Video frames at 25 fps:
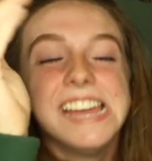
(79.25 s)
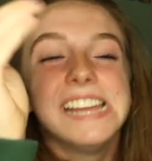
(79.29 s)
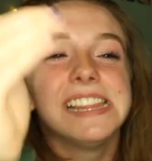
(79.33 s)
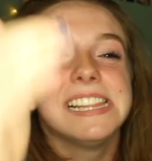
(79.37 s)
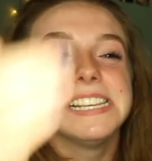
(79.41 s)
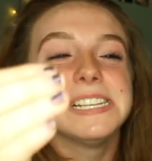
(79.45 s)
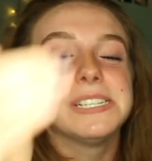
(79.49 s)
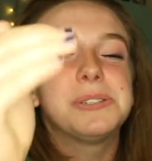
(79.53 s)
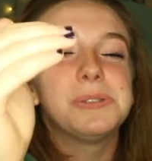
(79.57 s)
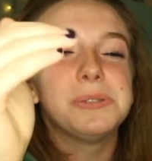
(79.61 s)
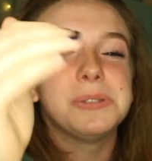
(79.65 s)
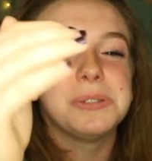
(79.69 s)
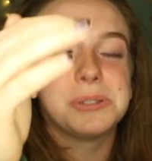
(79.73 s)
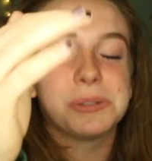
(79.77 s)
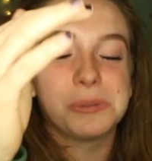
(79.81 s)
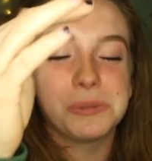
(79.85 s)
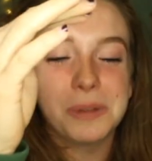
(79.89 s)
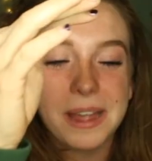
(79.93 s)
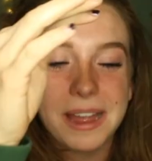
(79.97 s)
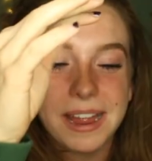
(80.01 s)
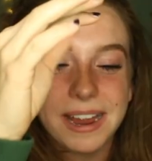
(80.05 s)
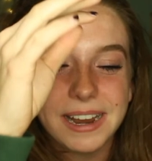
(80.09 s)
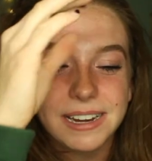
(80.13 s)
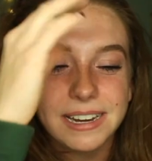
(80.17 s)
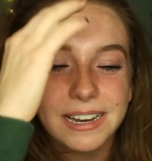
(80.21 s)
This was
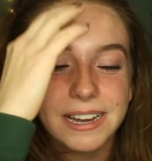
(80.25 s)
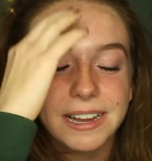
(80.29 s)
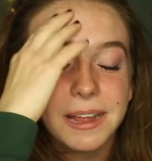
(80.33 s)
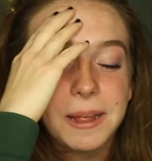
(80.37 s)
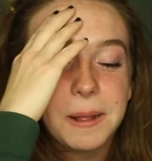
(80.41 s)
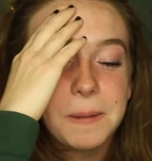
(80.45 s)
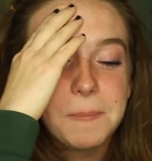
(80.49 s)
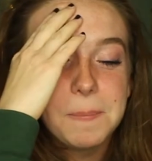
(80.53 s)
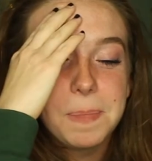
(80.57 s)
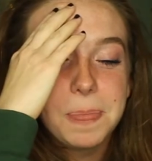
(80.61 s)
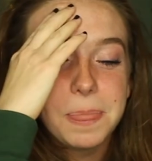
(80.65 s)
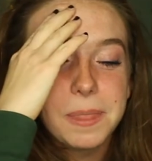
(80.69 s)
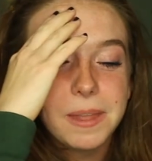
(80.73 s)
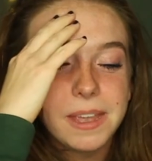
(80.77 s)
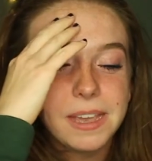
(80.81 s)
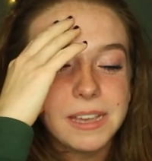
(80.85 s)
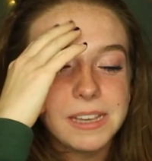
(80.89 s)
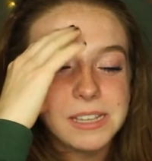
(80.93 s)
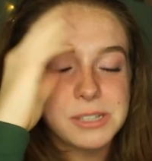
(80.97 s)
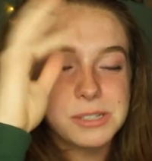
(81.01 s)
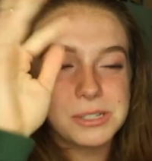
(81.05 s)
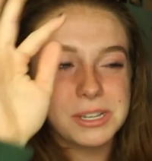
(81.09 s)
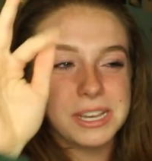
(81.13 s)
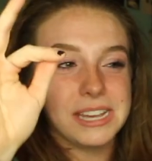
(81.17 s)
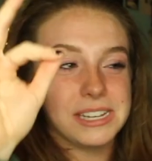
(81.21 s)
when,
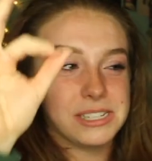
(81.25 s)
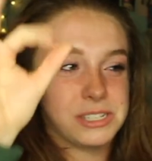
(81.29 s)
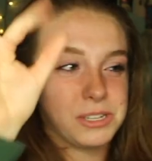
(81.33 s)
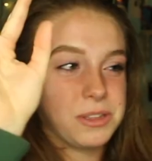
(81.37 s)
okay,